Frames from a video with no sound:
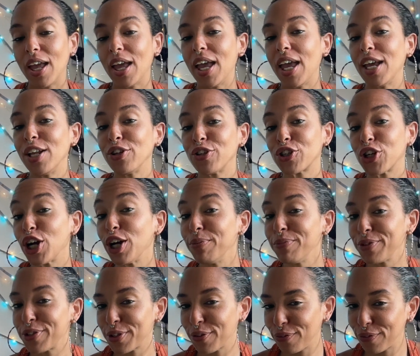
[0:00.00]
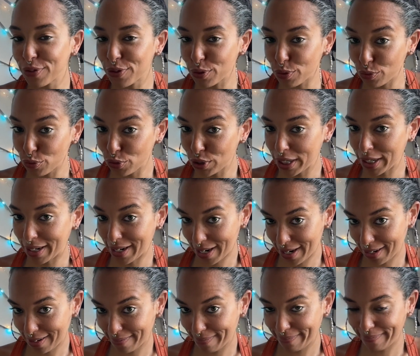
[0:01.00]
In terms of the
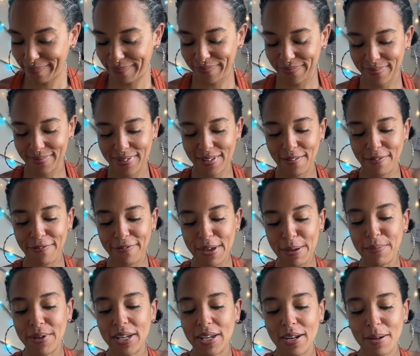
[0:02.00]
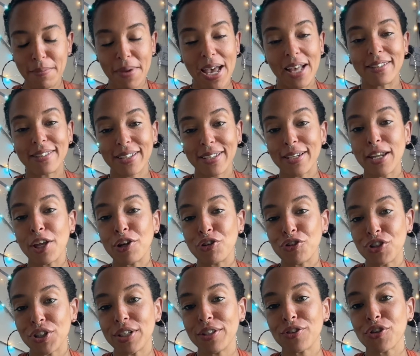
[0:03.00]
reading, feminine and masculine
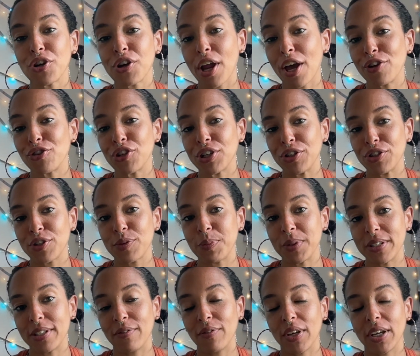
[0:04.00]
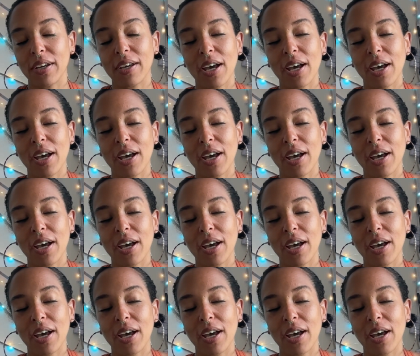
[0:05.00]
energies are non-gender specific.